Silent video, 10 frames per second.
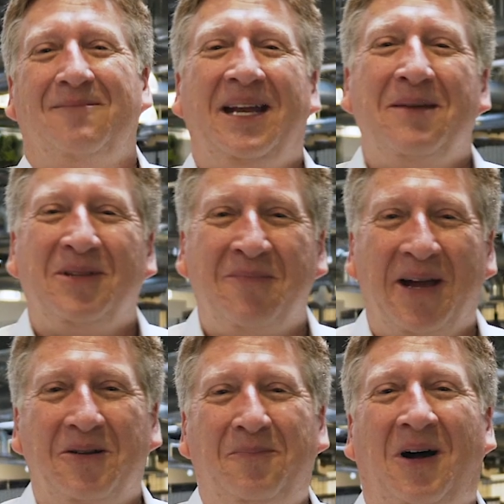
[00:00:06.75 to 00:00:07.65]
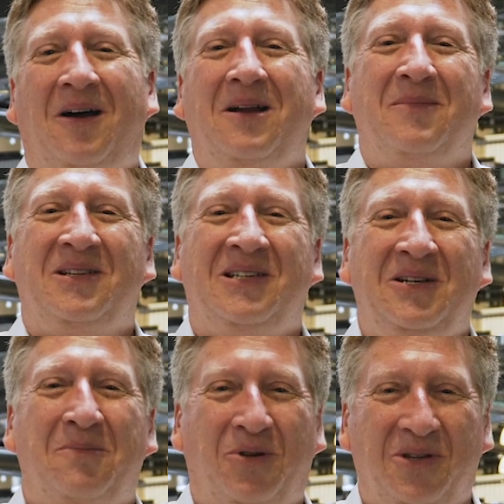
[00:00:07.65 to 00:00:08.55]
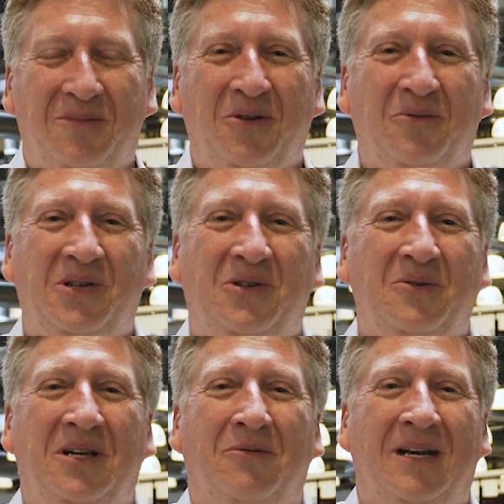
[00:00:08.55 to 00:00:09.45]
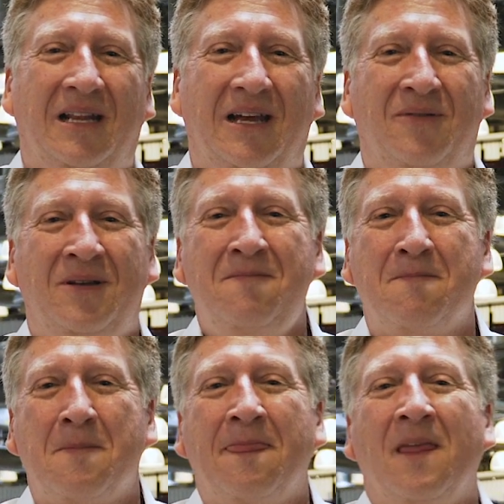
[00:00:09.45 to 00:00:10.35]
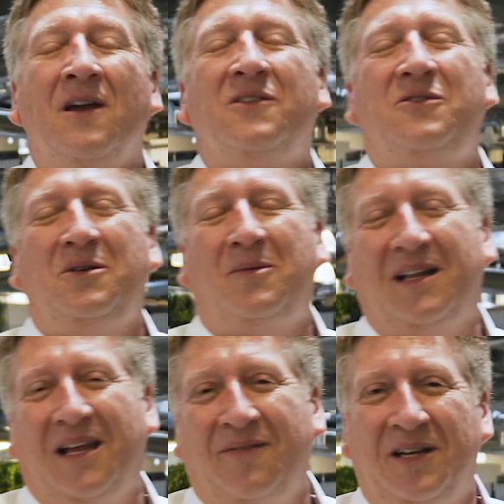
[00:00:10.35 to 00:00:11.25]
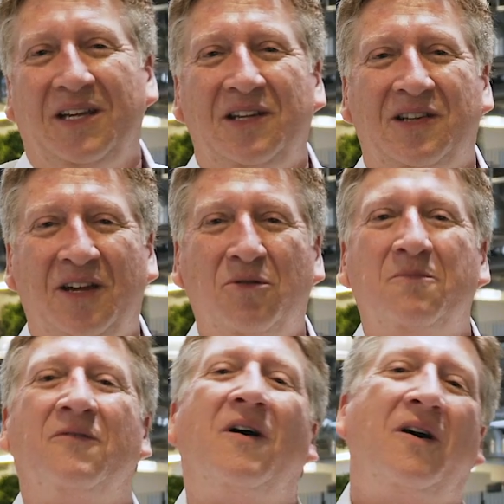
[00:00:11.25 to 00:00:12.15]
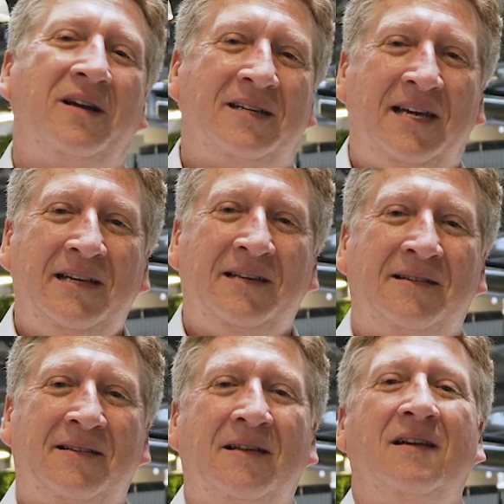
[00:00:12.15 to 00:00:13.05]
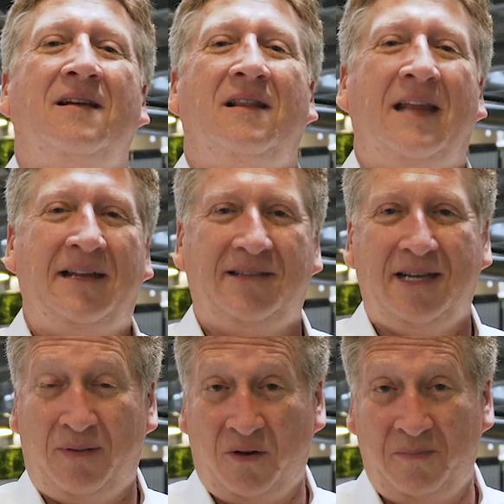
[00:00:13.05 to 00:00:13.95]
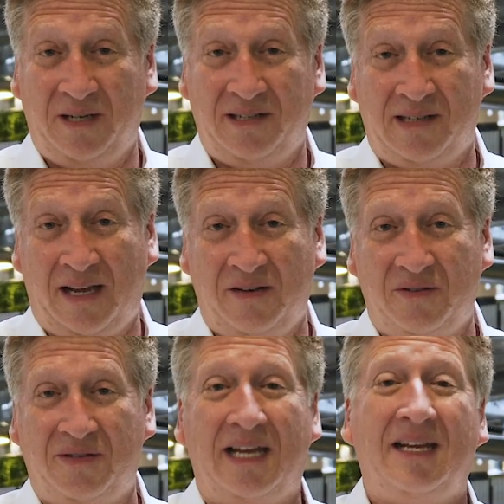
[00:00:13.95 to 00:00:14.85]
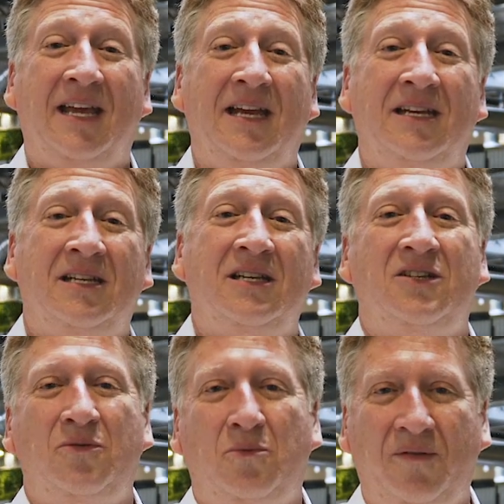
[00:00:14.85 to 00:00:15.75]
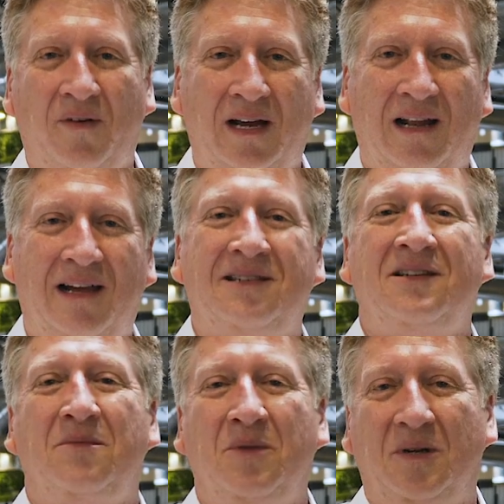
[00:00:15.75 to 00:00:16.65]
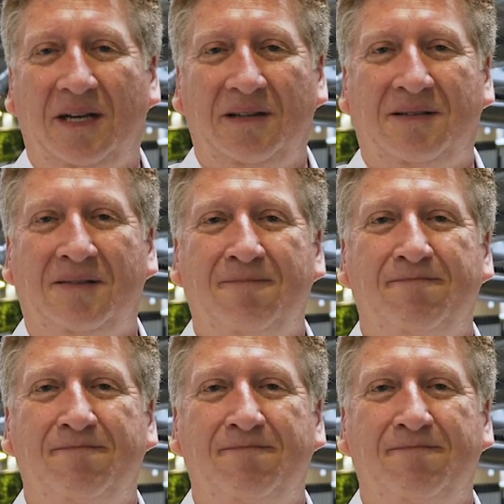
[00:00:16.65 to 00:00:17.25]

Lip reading: My name is Michael Bond. I'm a senior principal with Studio 111. Studio 111 is a group of architects, landscape and urban designers dedicated to revitalizing communities.